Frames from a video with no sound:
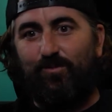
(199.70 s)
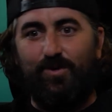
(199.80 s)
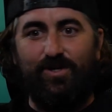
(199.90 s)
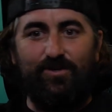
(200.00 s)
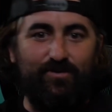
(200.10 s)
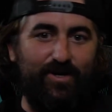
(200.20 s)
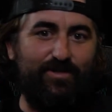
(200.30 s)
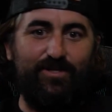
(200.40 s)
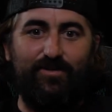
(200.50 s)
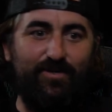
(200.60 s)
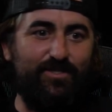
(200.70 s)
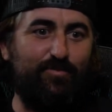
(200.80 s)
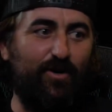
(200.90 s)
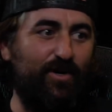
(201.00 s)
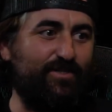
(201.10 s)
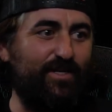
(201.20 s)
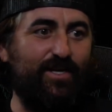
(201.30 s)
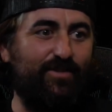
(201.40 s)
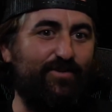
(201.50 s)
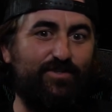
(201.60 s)
when creativity sparks, I
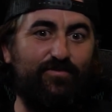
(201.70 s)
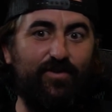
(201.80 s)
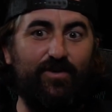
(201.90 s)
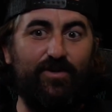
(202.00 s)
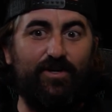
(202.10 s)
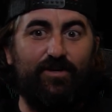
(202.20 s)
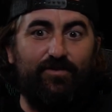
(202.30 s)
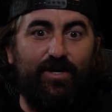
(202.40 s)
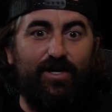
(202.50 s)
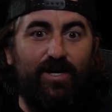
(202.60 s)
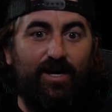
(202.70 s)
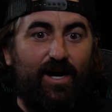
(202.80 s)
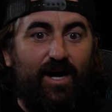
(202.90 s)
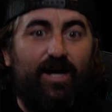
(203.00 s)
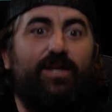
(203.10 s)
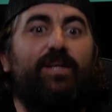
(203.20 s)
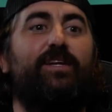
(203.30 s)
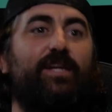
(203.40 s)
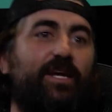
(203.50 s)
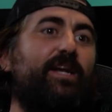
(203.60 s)
get this feeling of like, I need
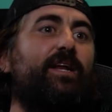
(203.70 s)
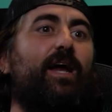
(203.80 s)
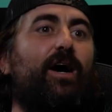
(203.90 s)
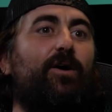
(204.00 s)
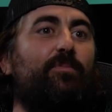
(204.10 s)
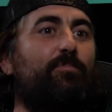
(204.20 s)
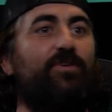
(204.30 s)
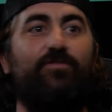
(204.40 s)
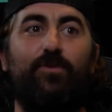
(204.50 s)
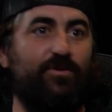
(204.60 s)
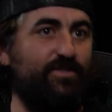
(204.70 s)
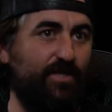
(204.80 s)
to get it out before it's